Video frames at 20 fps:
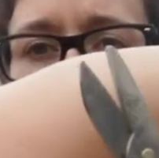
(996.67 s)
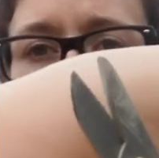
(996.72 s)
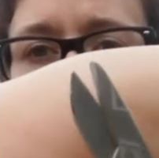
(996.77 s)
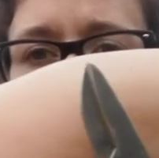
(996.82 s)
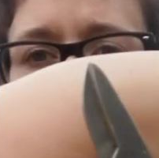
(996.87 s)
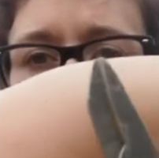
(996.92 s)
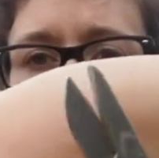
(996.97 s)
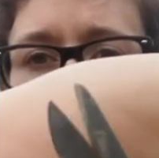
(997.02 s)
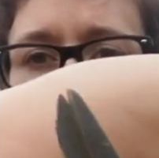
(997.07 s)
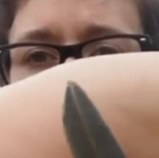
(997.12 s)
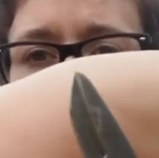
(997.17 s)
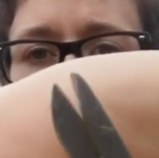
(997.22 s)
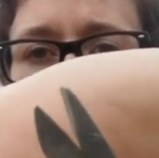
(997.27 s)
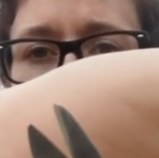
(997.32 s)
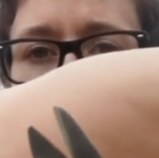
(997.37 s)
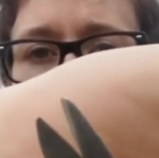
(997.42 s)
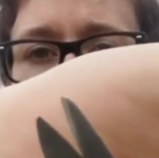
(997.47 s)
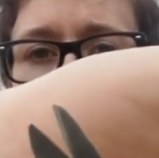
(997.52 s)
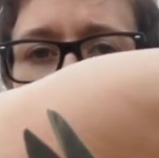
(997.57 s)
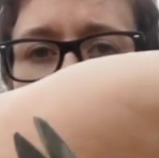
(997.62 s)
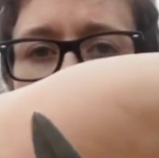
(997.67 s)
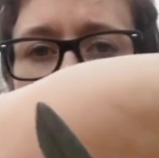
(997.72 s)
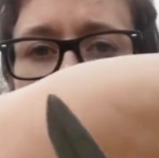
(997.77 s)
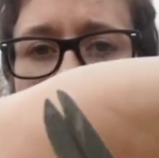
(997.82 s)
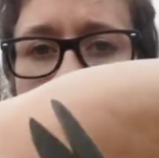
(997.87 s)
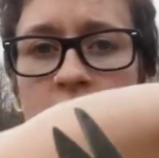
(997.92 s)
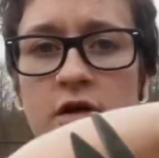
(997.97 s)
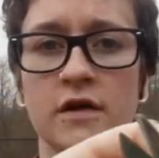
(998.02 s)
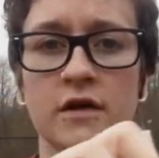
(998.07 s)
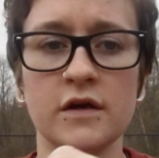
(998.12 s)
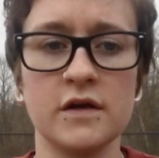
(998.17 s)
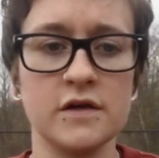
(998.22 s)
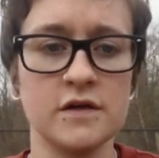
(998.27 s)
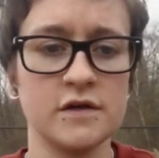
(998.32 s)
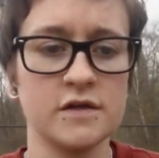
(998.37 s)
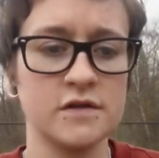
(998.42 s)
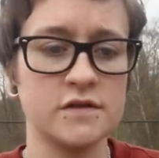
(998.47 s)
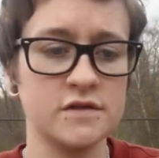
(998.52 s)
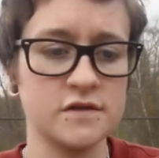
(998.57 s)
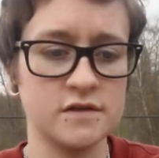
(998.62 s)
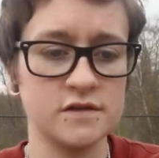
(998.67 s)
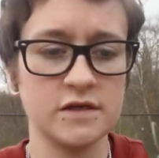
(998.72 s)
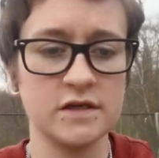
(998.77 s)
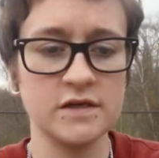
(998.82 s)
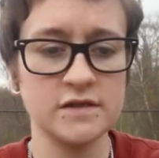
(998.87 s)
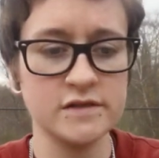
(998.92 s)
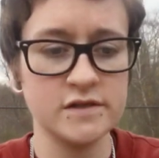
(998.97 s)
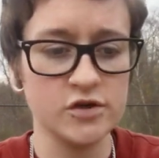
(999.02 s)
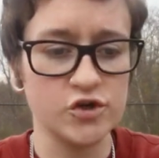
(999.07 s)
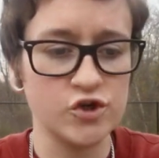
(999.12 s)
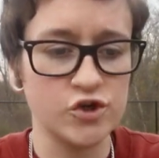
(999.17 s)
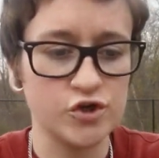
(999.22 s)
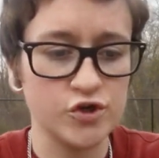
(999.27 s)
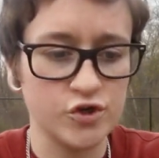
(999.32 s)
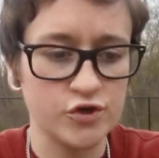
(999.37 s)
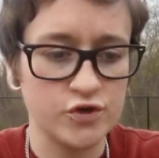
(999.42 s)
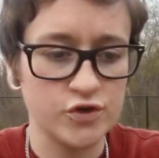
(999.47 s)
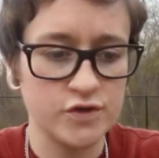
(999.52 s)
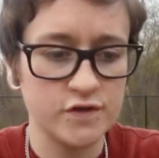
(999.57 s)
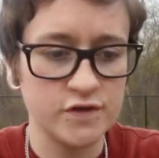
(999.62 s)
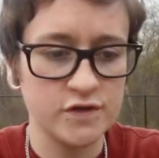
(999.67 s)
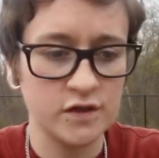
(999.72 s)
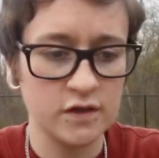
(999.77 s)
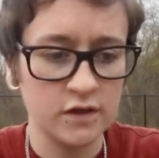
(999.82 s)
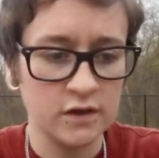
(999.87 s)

Nice spring loaded scissors.